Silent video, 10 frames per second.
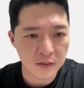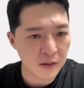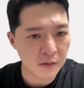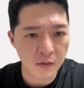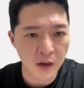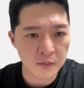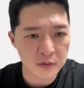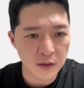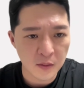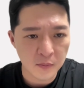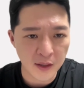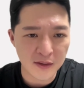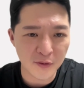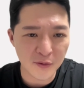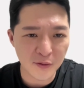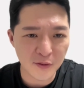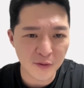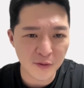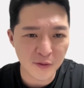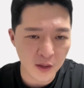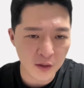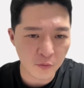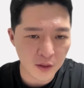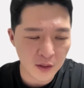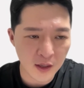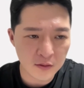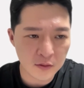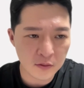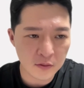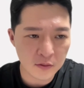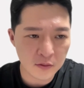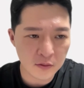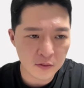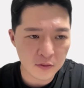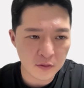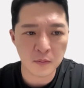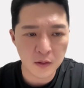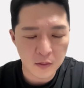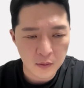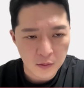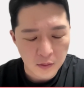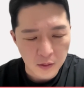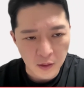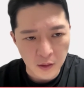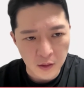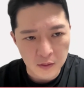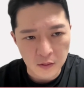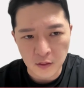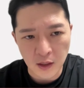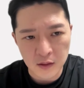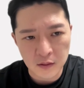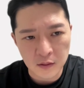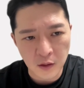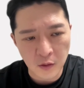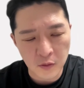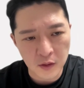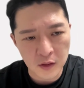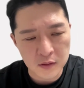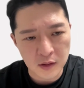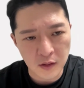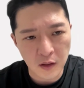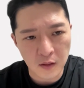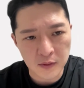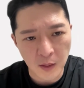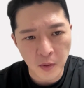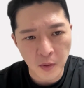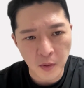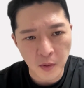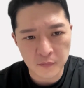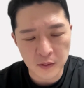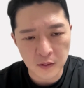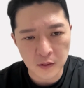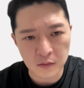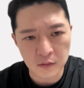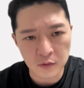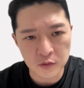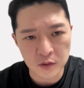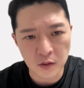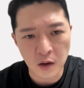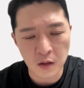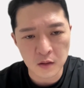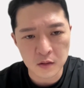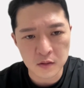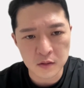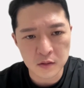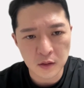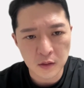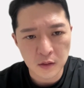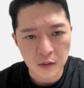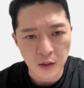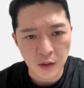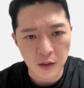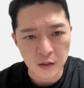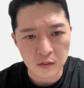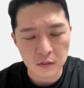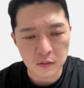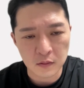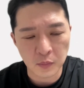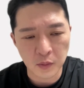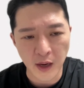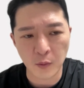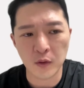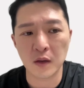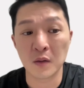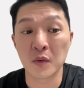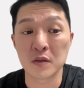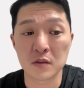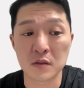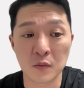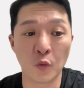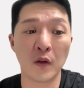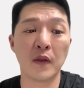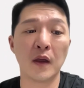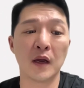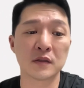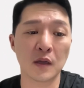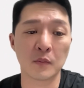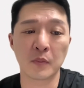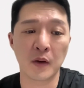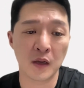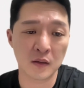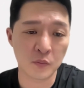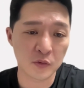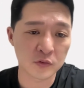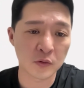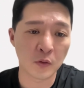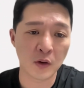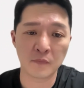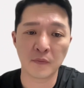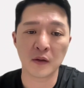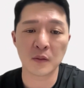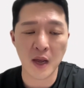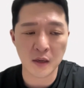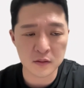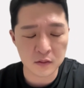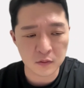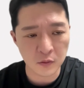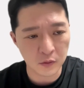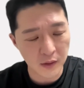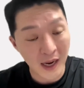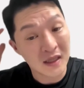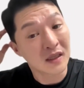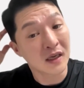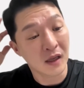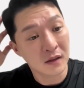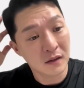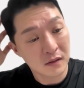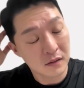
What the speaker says: Theorams. But I didn't really know what I really like to do for my job. And all I know is I love typography and using colors and playing with the images. And one day I stopped by at the bookstore. I found a magazine called IDN.